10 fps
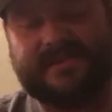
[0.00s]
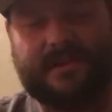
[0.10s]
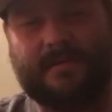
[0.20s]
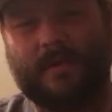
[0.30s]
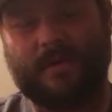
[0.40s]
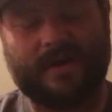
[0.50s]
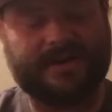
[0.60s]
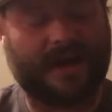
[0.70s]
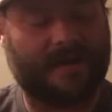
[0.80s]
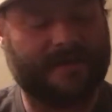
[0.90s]
a little more
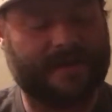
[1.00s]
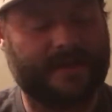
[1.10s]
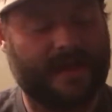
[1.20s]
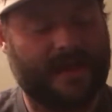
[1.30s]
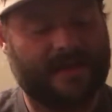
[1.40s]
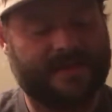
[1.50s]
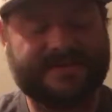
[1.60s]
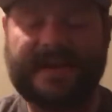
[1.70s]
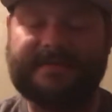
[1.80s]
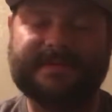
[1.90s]
uncommon.
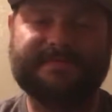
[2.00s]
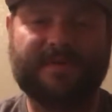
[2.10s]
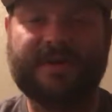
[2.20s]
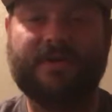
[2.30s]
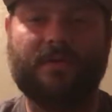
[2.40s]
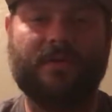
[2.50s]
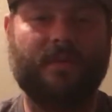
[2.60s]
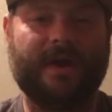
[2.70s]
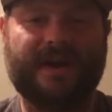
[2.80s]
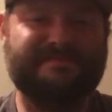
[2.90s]
This game is pretty cool,
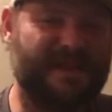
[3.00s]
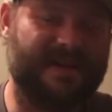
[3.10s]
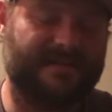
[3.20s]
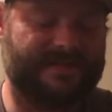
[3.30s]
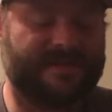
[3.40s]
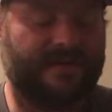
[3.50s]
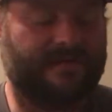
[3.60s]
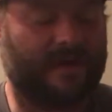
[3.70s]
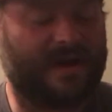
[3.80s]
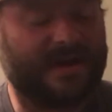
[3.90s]
what I've played of it so
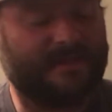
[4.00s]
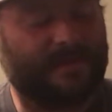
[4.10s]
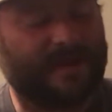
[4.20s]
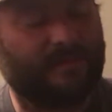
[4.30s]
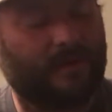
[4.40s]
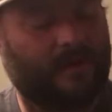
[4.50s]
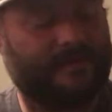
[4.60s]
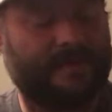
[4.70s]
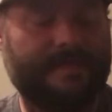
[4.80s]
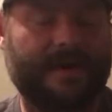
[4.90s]
far. I need to play more
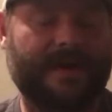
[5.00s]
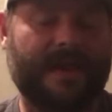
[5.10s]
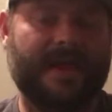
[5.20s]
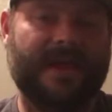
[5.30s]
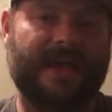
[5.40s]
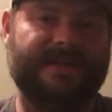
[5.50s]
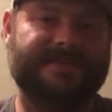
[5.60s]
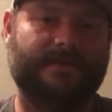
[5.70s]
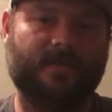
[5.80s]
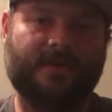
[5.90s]
of it, but
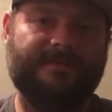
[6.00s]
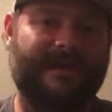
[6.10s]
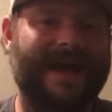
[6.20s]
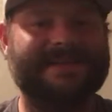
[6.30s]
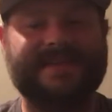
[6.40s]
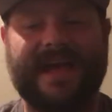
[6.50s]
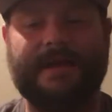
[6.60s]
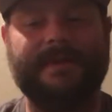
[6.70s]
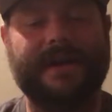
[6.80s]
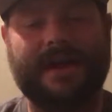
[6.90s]
it's a real fast
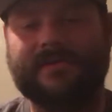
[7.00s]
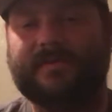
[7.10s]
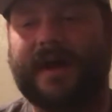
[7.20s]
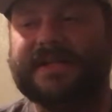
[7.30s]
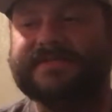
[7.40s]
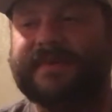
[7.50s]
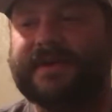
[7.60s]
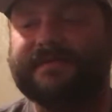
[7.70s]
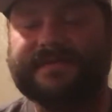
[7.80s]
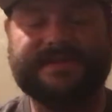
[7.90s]
game. It kind of reminds me
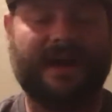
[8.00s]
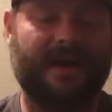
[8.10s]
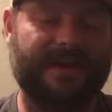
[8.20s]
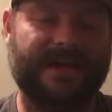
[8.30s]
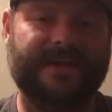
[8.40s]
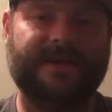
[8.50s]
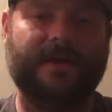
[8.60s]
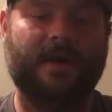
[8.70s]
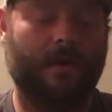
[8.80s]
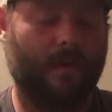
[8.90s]
of Sonic,
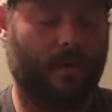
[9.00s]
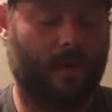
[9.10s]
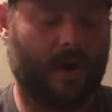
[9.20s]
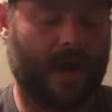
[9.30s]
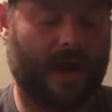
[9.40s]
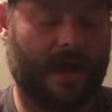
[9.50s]
or